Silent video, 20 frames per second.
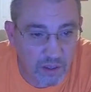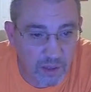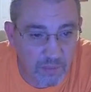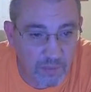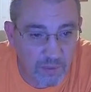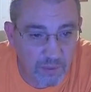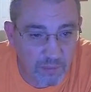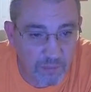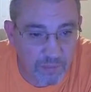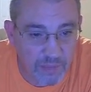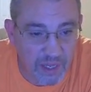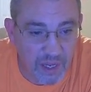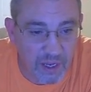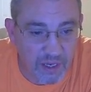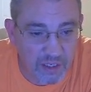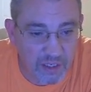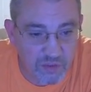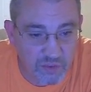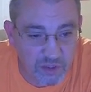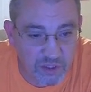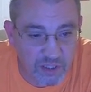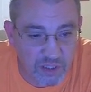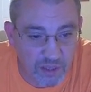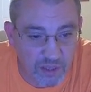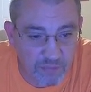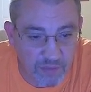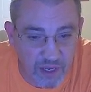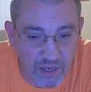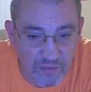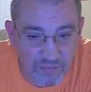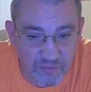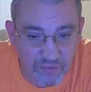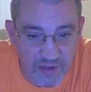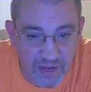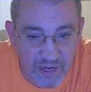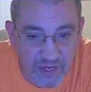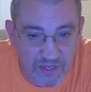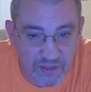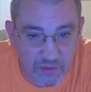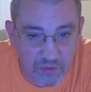I'll be honest with you, I'm not
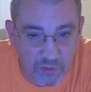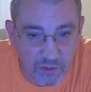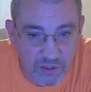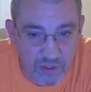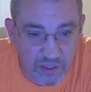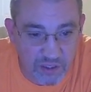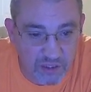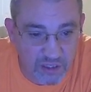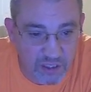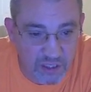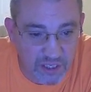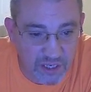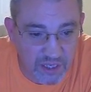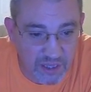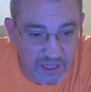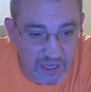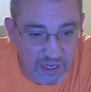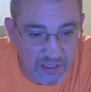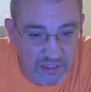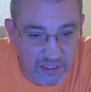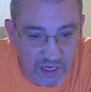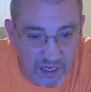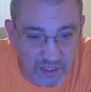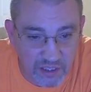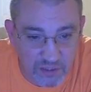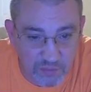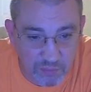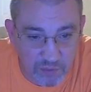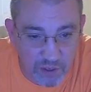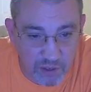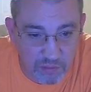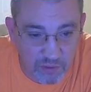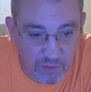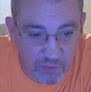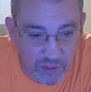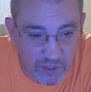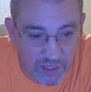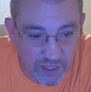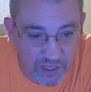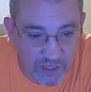finding the ones I was looking at last night because they're probably
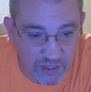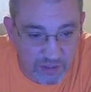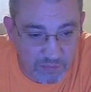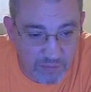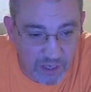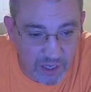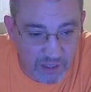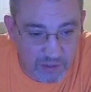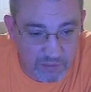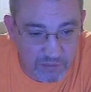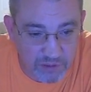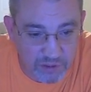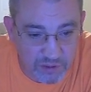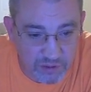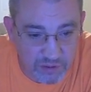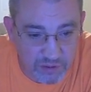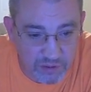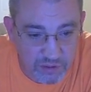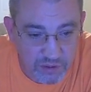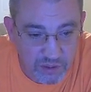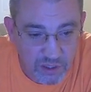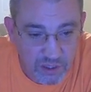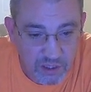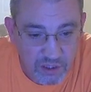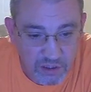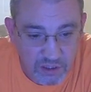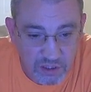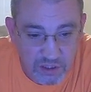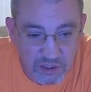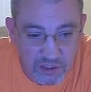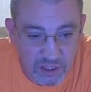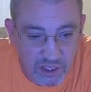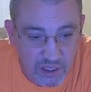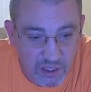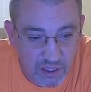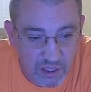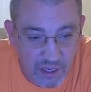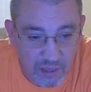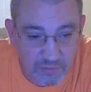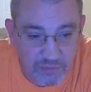way down at the bottom. So, just
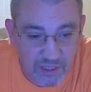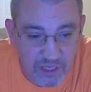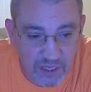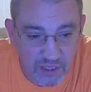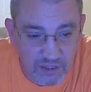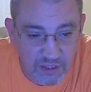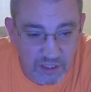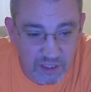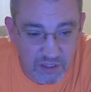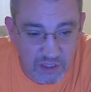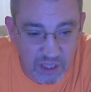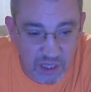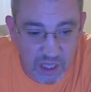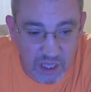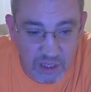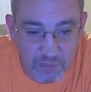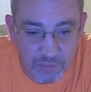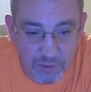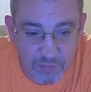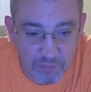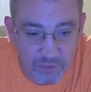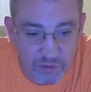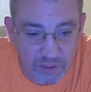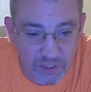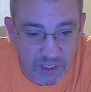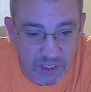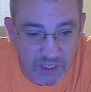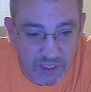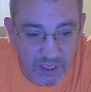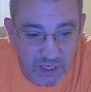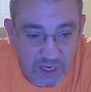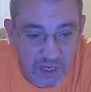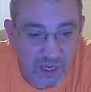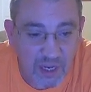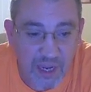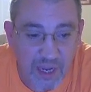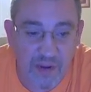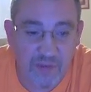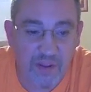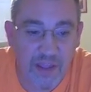I'm telling you, there's a lot of people seeing it,
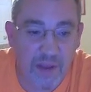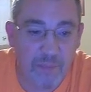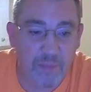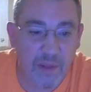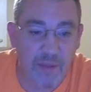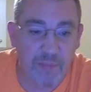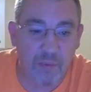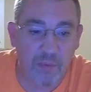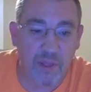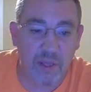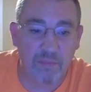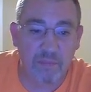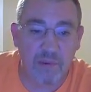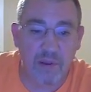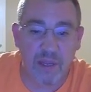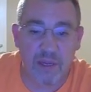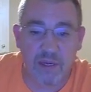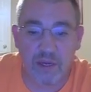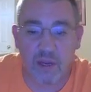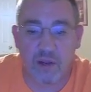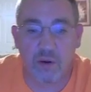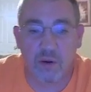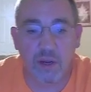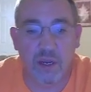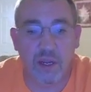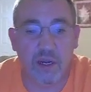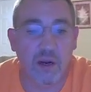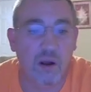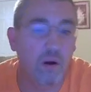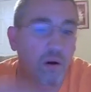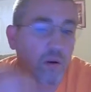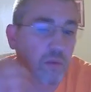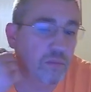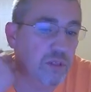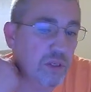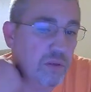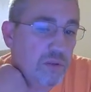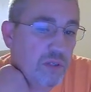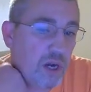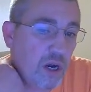and I've had people in, in uh, at home
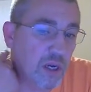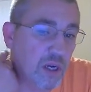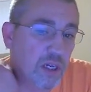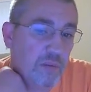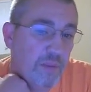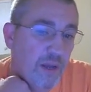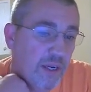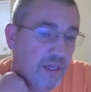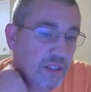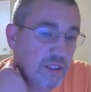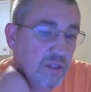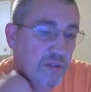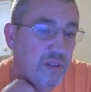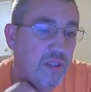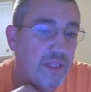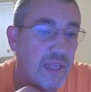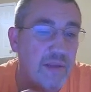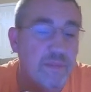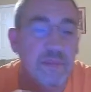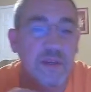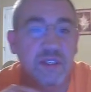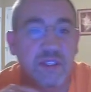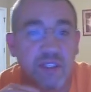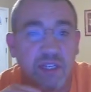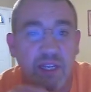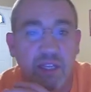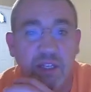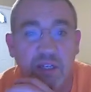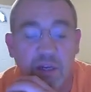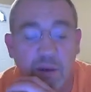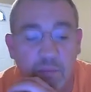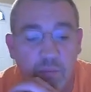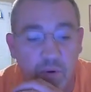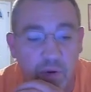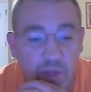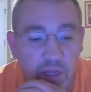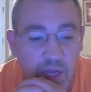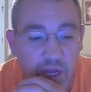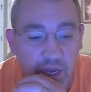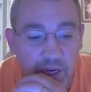too talking about it too that they've been seeing the number
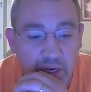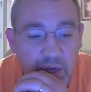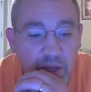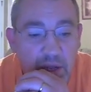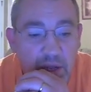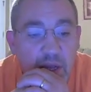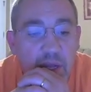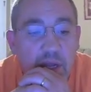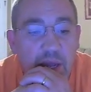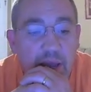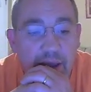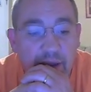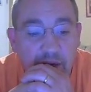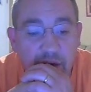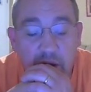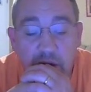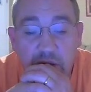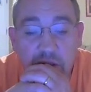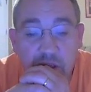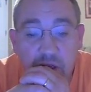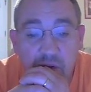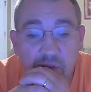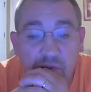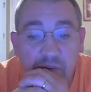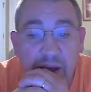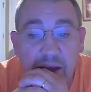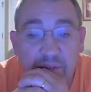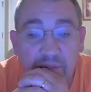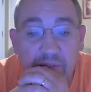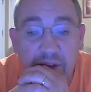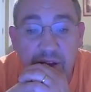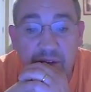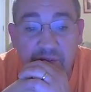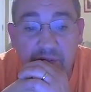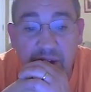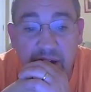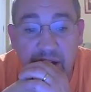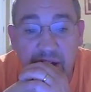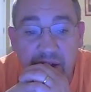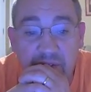a lot, and also
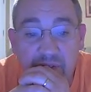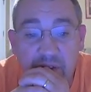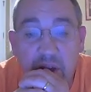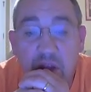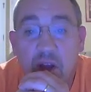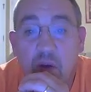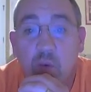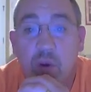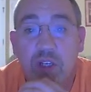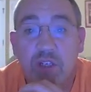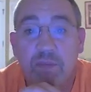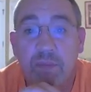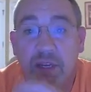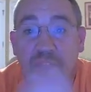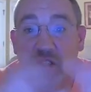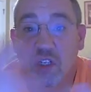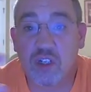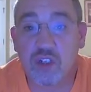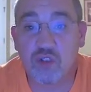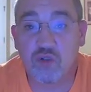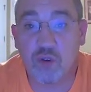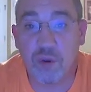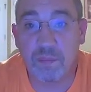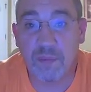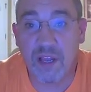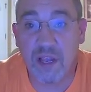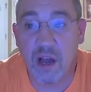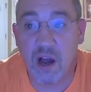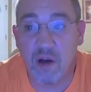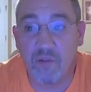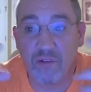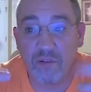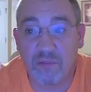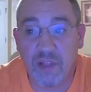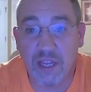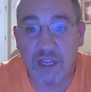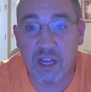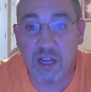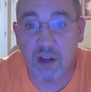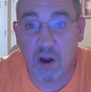555 which means a stripping off of
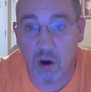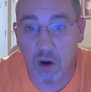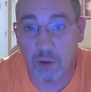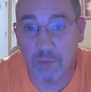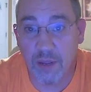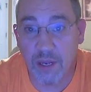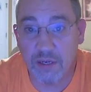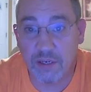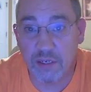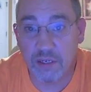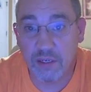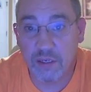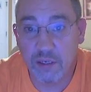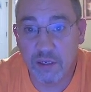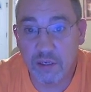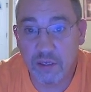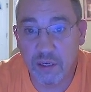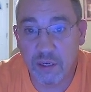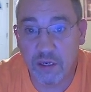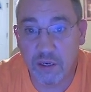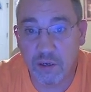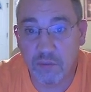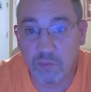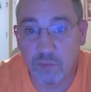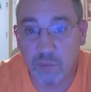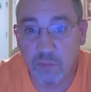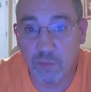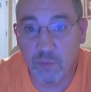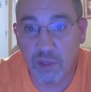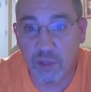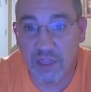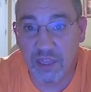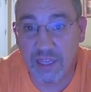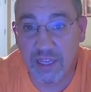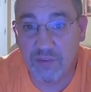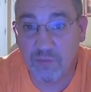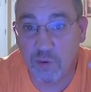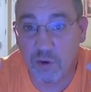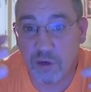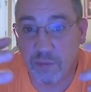like a garment. You know, when we
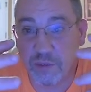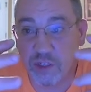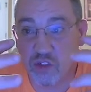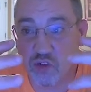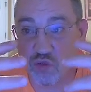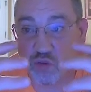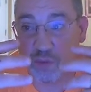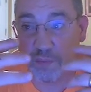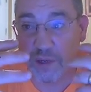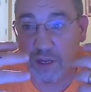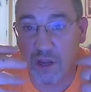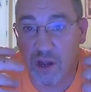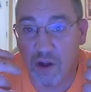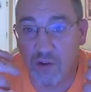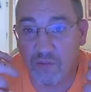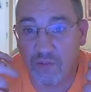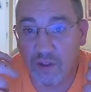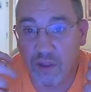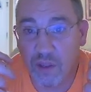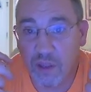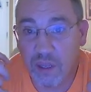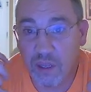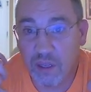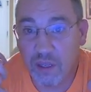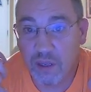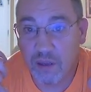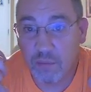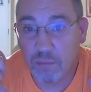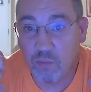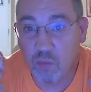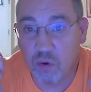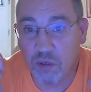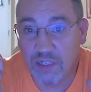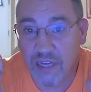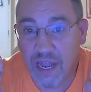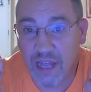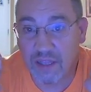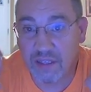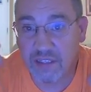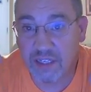leave, we're going to be stripping off
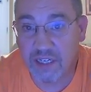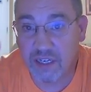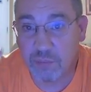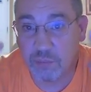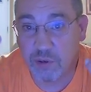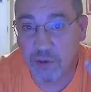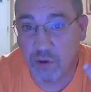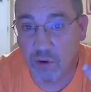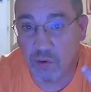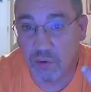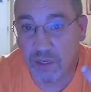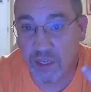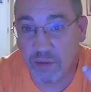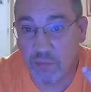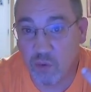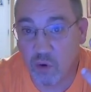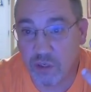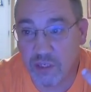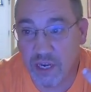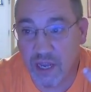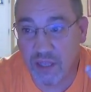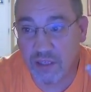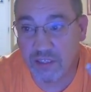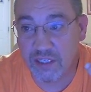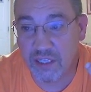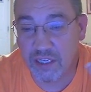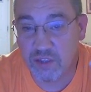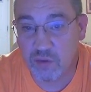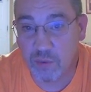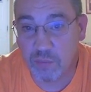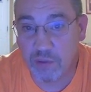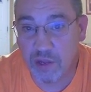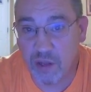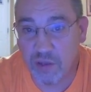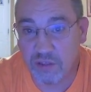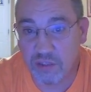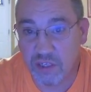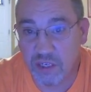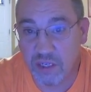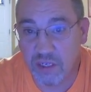mortality to put on immortality. That's what
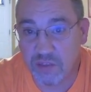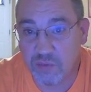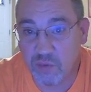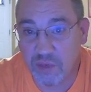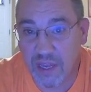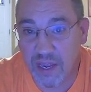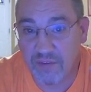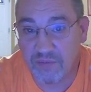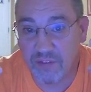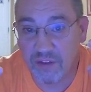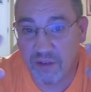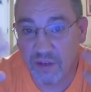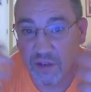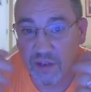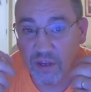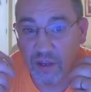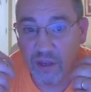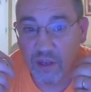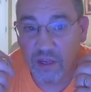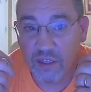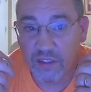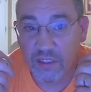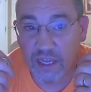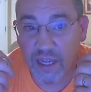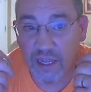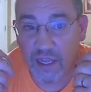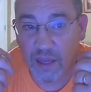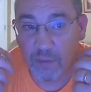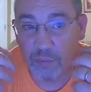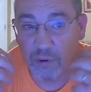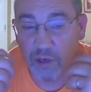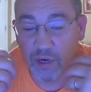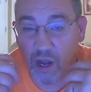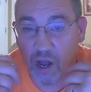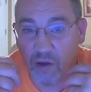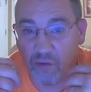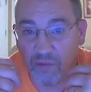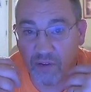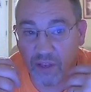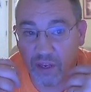Paul says. We have to uh, put
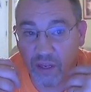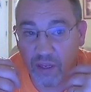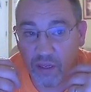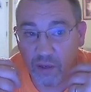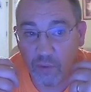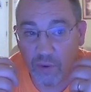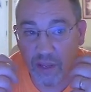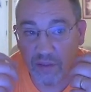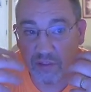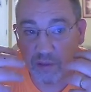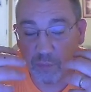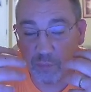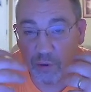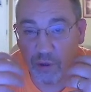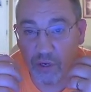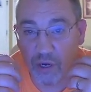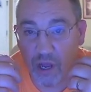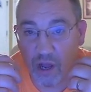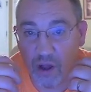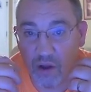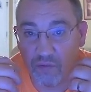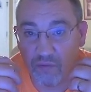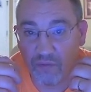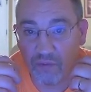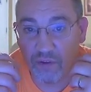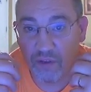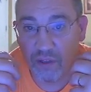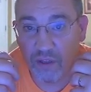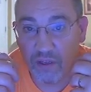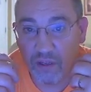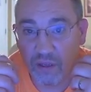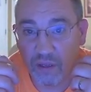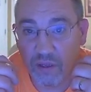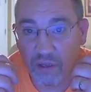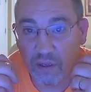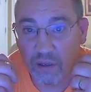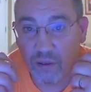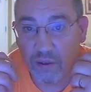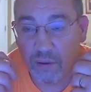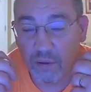off it. We have to put off
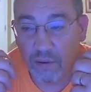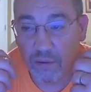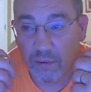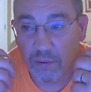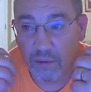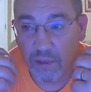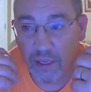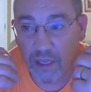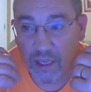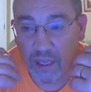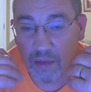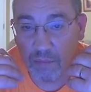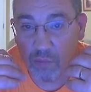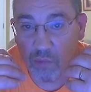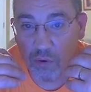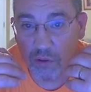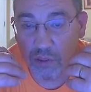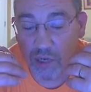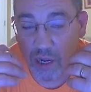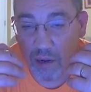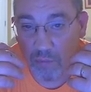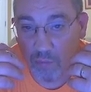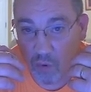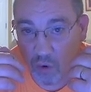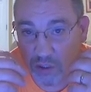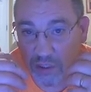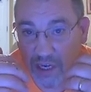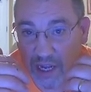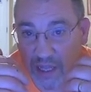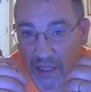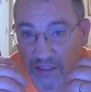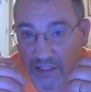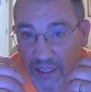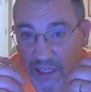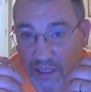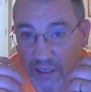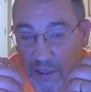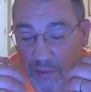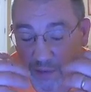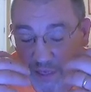immort- uh,
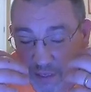mortality, I mean,